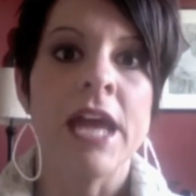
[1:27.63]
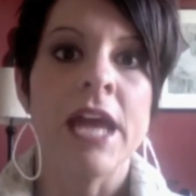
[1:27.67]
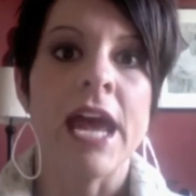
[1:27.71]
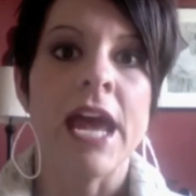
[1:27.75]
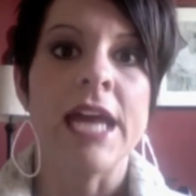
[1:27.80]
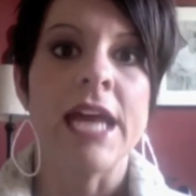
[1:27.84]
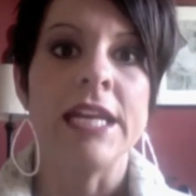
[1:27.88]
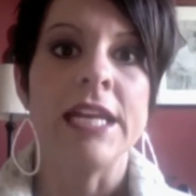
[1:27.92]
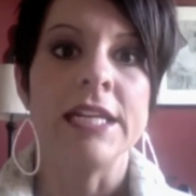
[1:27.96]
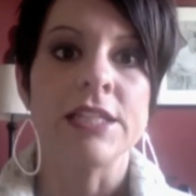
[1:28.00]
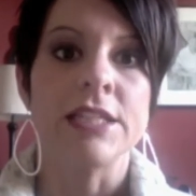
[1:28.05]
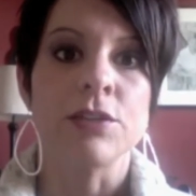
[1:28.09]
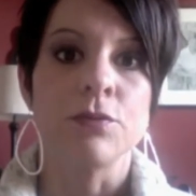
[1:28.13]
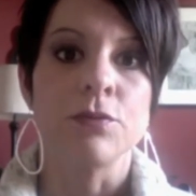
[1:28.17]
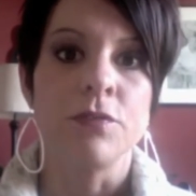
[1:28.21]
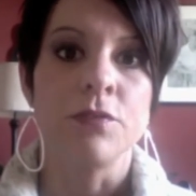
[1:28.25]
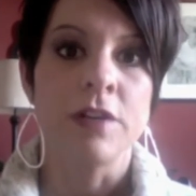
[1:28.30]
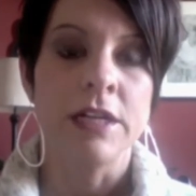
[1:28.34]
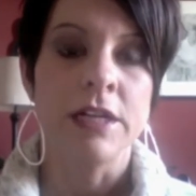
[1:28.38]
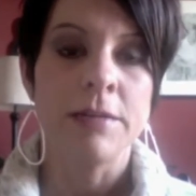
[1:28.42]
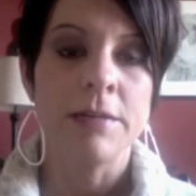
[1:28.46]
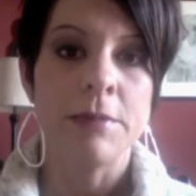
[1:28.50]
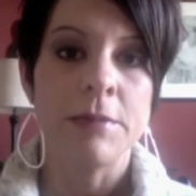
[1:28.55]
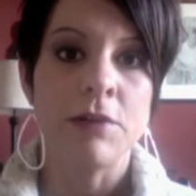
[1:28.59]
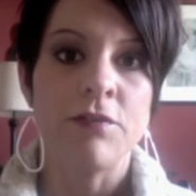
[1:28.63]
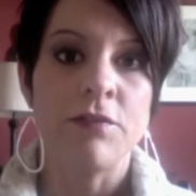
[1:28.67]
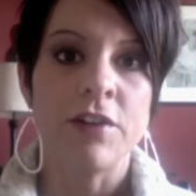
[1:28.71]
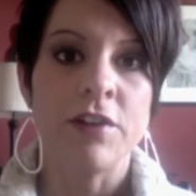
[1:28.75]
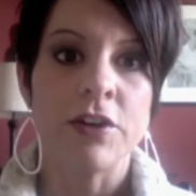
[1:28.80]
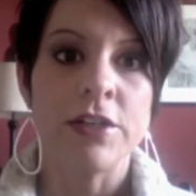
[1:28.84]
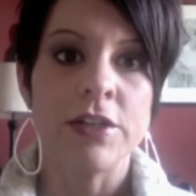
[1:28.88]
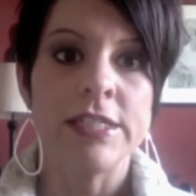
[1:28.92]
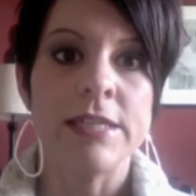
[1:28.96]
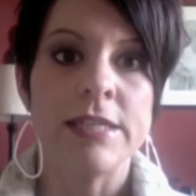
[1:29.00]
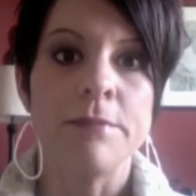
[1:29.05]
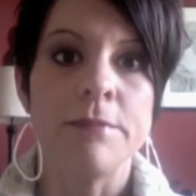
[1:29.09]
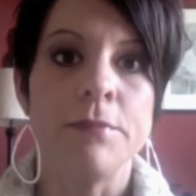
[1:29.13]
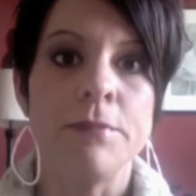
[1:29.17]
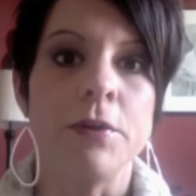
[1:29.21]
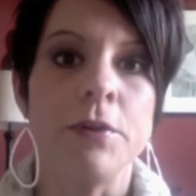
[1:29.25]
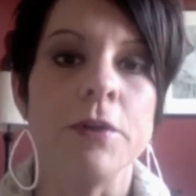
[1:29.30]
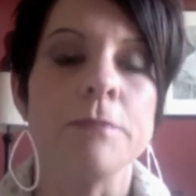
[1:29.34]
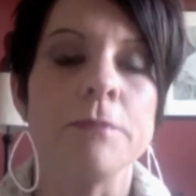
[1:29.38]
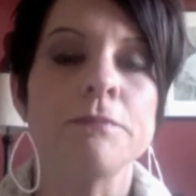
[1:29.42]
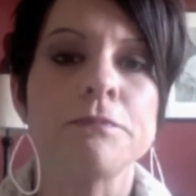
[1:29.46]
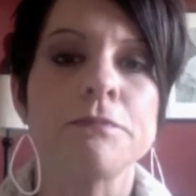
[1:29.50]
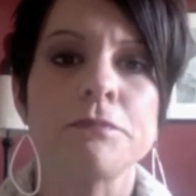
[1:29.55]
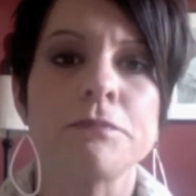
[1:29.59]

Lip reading: And it's going to be very simple.